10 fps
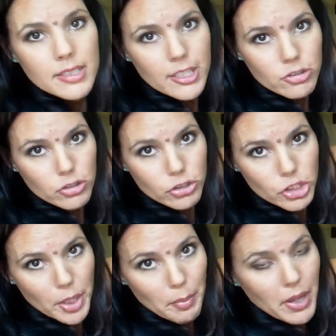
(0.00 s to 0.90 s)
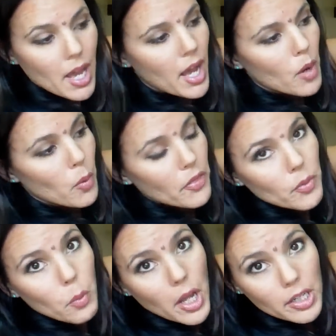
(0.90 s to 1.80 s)
Censorship. I want
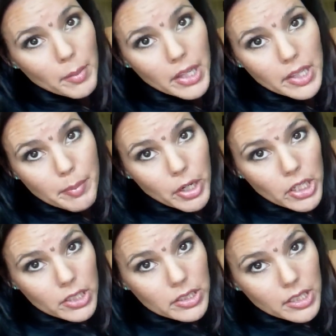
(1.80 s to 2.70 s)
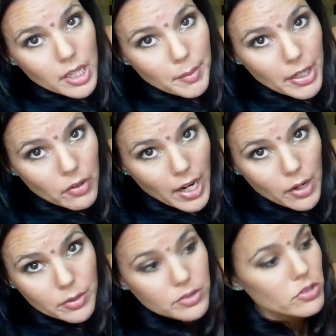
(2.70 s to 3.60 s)
the watermelon part in my
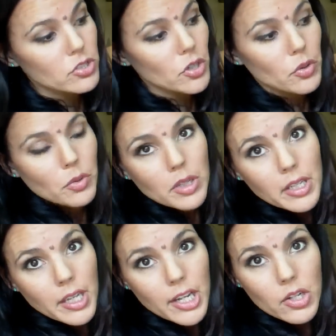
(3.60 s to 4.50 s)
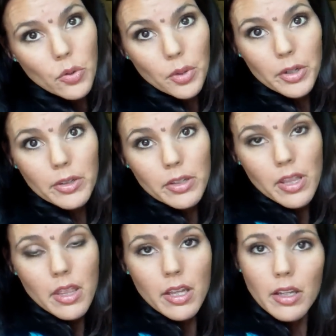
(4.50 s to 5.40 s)
crown, so
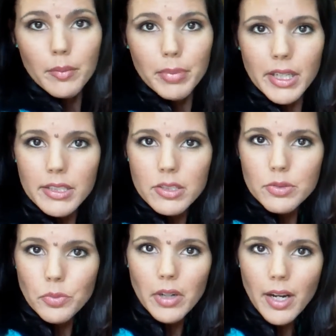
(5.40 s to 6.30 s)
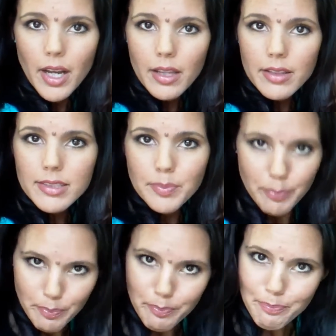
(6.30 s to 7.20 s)
ignore the place where I got this
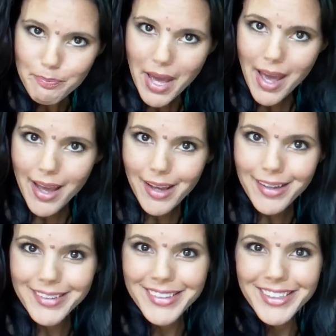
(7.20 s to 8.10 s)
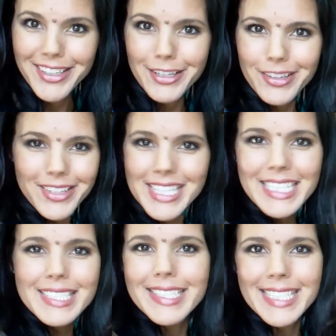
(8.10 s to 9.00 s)
peg. You
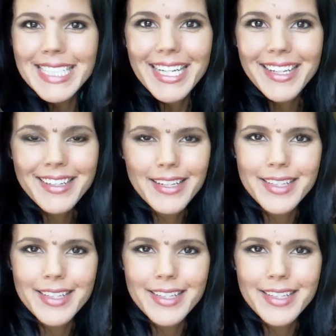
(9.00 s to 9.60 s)
didn't see it.